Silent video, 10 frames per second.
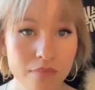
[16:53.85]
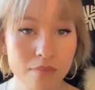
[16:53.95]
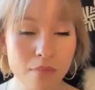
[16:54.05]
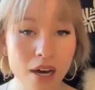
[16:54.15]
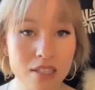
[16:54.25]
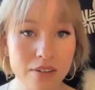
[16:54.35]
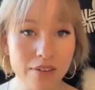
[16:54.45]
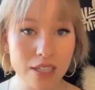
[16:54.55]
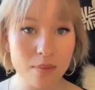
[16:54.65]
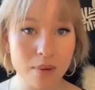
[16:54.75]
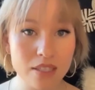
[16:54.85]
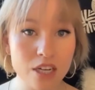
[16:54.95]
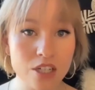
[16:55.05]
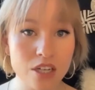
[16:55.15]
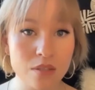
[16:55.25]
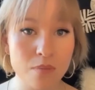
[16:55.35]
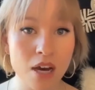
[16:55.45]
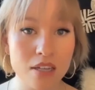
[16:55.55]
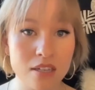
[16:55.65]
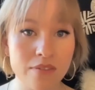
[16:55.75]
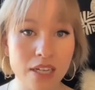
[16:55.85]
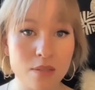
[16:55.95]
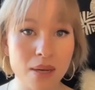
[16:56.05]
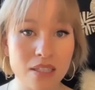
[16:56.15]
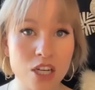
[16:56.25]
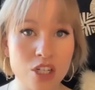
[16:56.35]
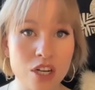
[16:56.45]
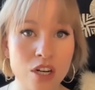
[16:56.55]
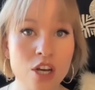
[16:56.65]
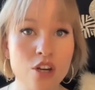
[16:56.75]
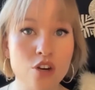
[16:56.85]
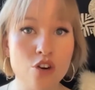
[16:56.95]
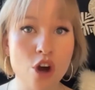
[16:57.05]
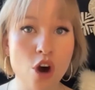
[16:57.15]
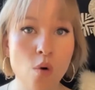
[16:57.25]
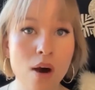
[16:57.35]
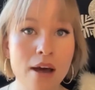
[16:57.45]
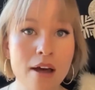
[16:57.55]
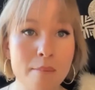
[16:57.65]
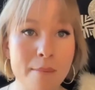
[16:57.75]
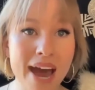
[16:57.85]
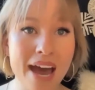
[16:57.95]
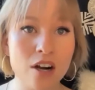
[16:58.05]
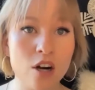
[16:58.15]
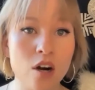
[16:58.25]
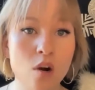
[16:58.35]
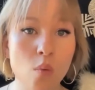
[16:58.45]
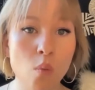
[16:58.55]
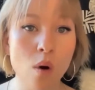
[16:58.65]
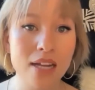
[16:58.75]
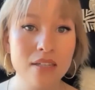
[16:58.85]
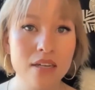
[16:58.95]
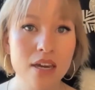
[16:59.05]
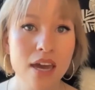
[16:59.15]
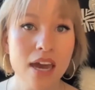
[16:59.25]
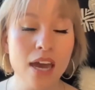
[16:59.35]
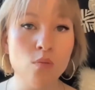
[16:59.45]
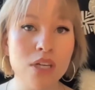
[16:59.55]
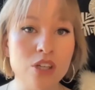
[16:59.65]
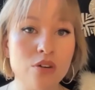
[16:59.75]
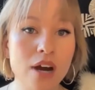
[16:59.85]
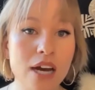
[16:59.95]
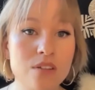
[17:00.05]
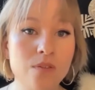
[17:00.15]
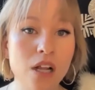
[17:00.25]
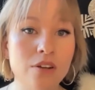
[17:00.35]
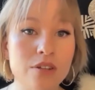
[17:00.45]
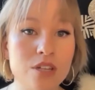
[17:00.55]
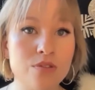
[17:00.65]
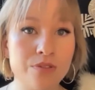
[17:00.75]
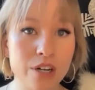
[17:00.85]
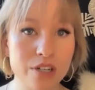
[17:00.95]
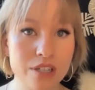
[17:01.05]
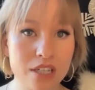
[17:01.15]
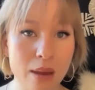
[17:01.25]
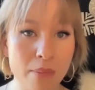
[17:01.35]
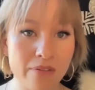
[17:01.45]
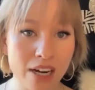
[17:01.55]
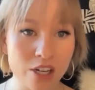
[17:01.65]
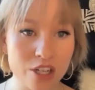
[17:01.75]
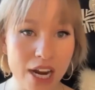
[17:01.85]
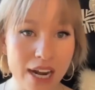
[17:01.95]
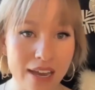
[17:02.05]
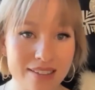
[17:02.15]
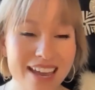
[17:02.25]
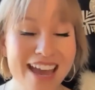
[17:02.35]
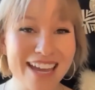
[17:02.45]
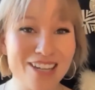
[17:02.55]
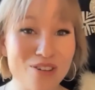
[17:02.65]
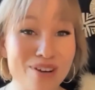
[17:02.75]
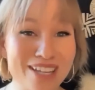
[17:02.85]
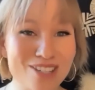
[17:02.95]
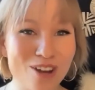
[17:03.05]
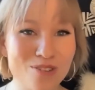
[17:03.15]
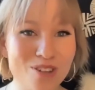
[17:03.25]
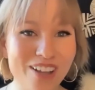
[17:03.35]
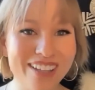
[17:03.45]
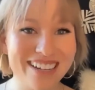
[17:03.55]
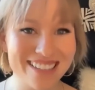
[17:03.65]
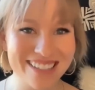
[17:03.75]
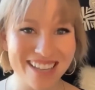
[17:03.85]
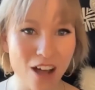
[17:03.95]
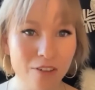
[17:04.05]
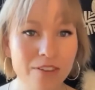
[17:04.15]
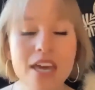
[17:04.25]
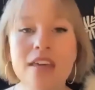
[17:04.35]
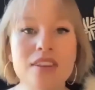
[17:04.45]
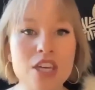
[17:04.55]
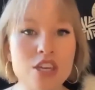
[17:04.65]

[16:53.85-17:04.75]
Positive expectation is positive expectation no matter what. And when you guys follow this first step of energetics and you get so solid in self that